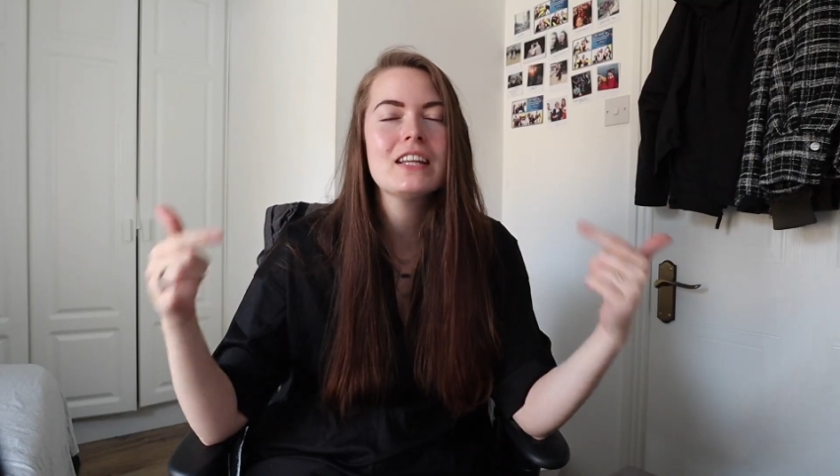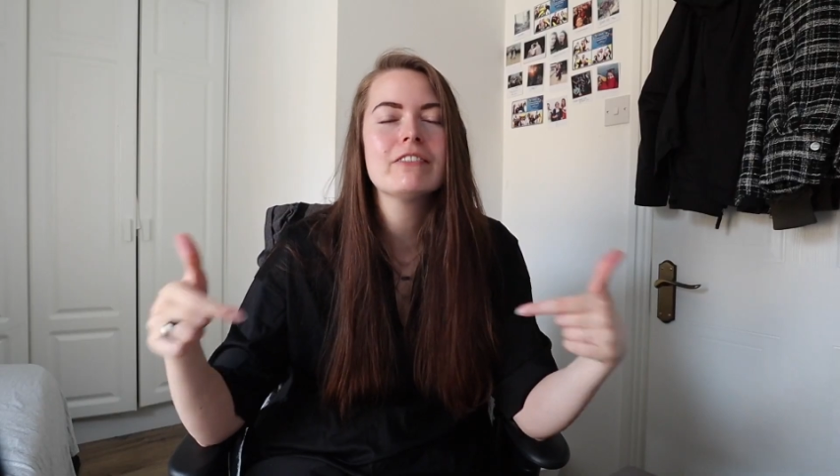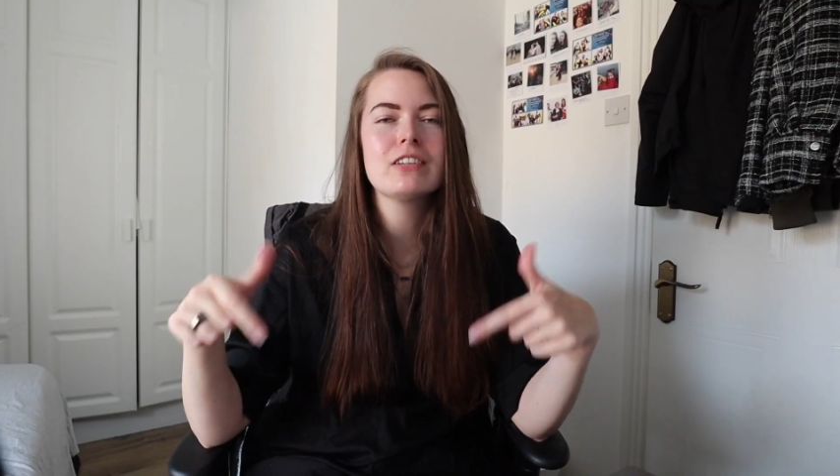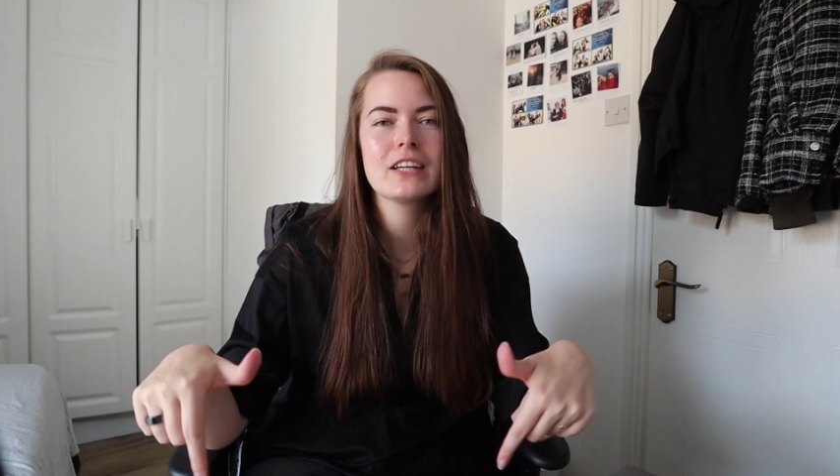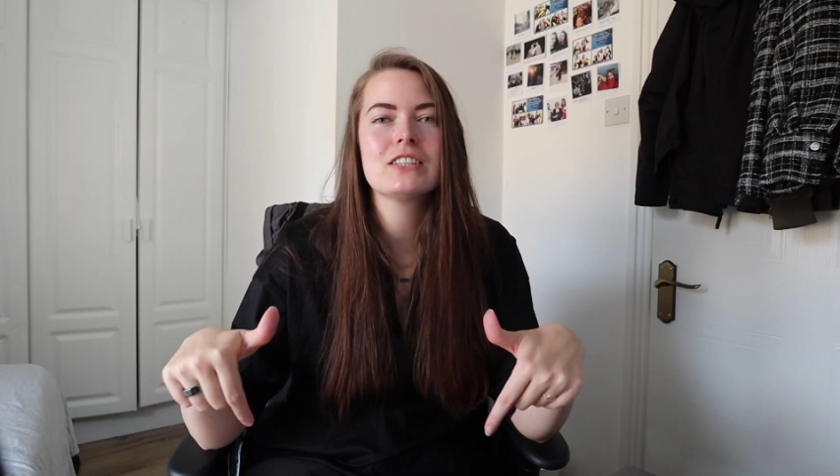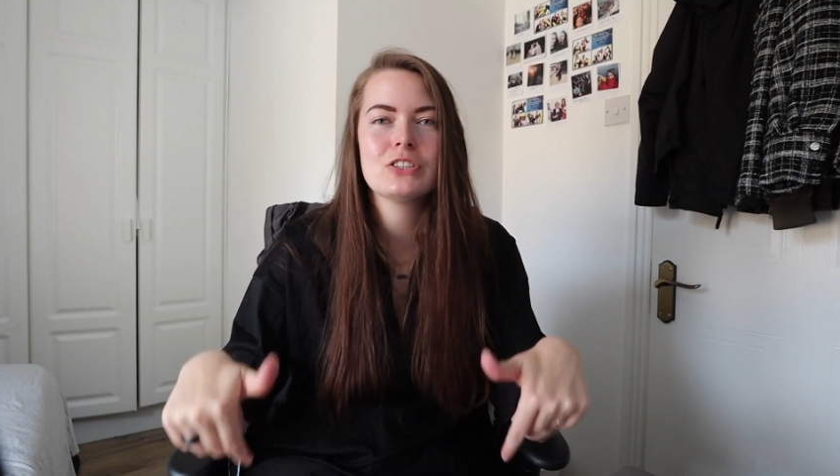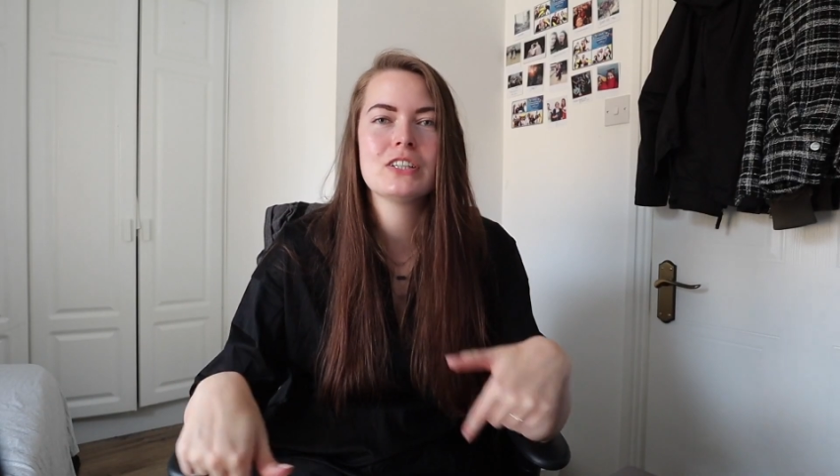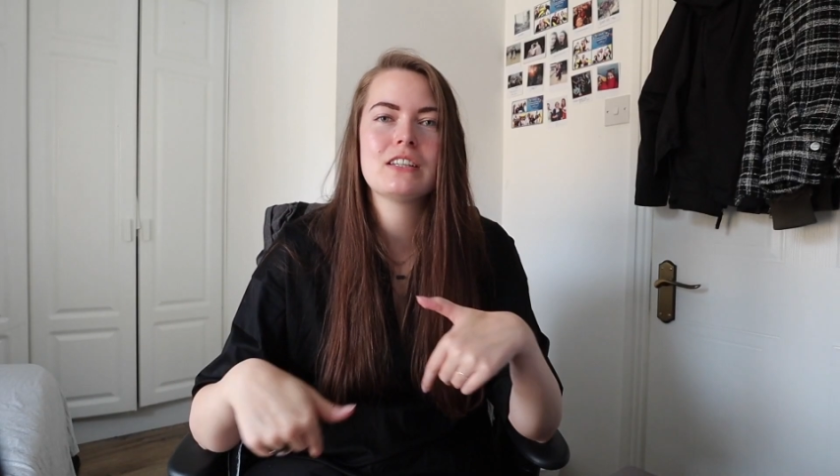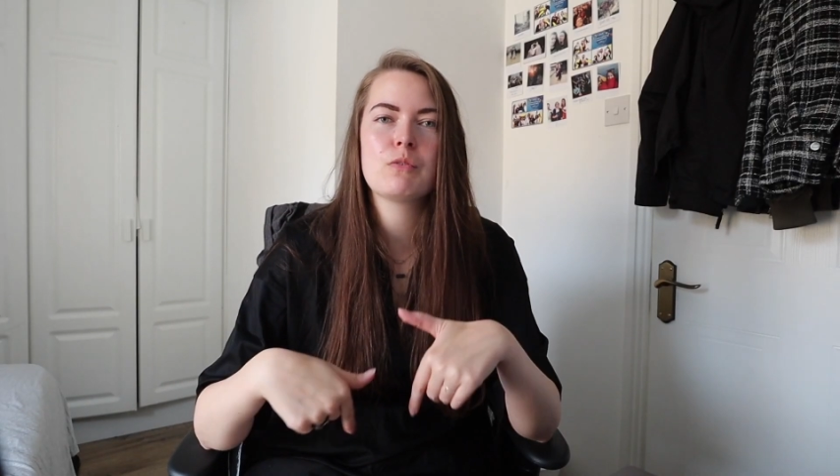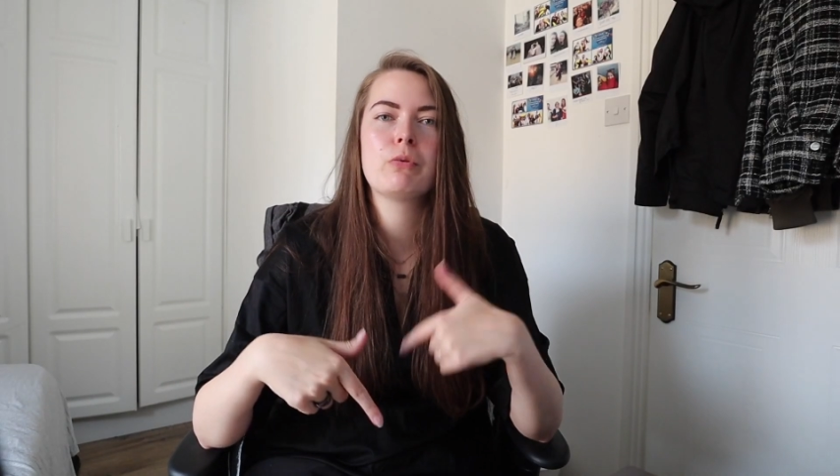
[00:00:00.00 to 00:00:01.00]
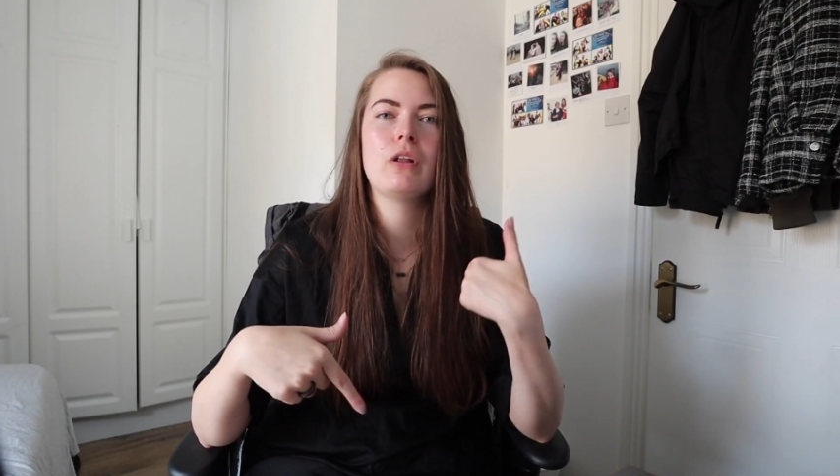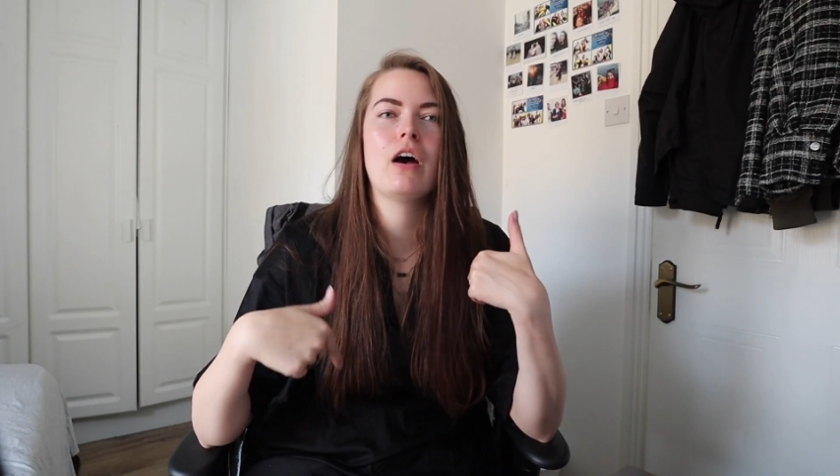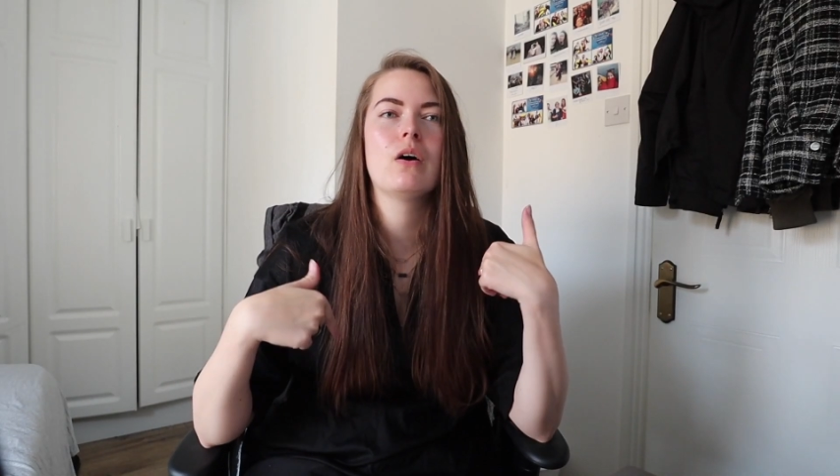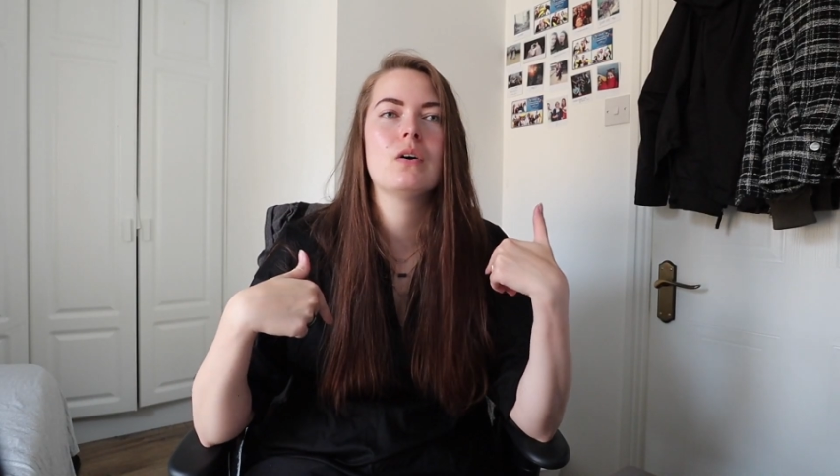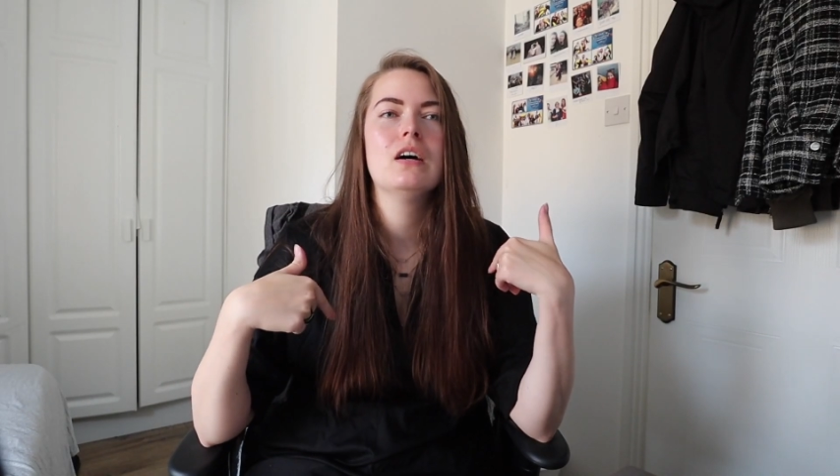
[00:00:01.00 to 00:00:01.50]
leave a link to it down
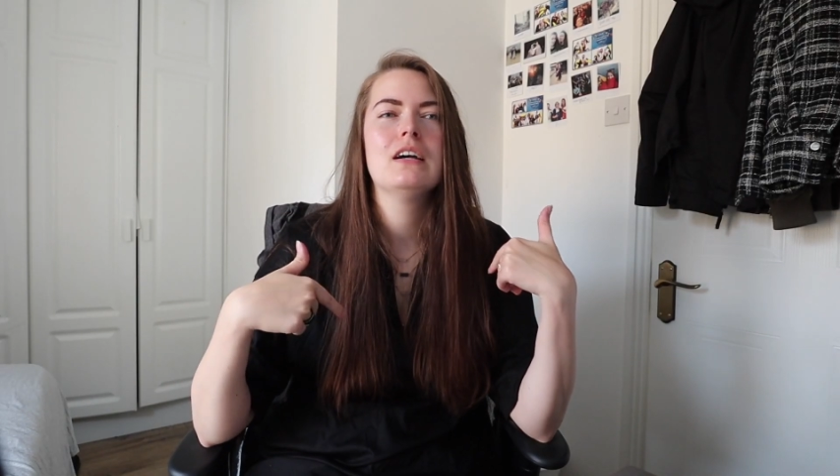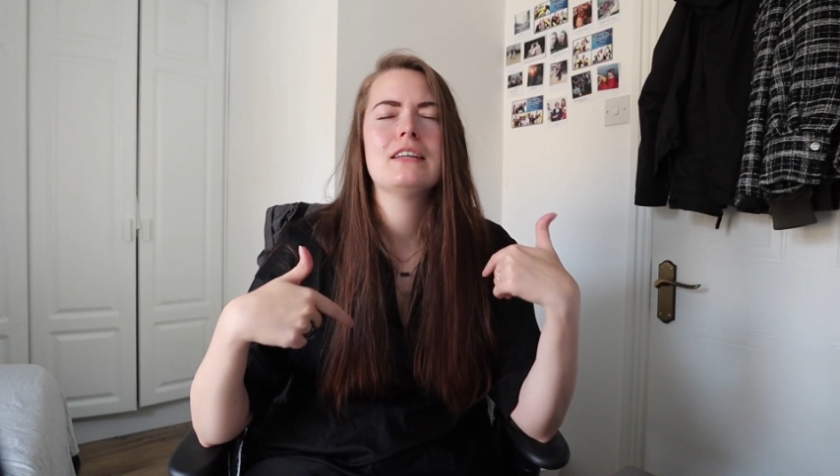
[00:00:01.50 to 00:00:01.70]
below.